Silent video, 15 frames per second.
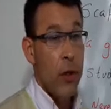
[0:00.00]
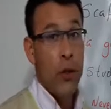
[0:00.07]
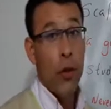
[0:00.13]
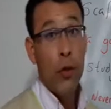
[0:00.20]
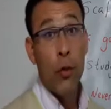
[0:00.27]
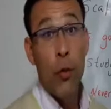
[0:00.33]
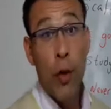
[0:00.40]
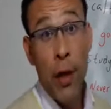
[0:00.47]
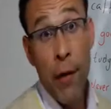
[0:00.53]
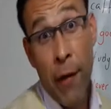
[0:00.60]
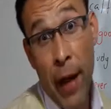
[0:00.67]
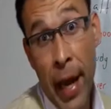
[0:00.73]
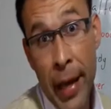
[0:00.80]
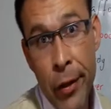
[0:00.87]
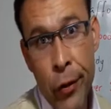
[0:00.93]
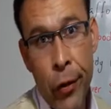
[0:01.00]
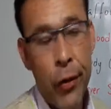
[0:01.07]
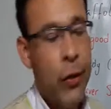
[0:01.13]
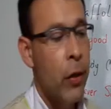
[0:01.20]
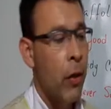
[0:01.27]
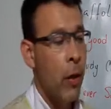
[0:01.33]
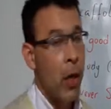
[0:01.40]
just to give
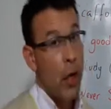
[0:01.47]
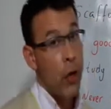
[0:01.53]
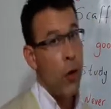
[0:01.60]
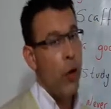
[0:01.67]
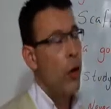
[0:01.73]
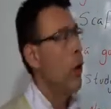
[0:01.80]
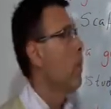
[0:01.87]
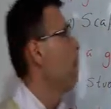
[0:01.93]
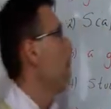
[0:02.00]
answers. Okay, you know.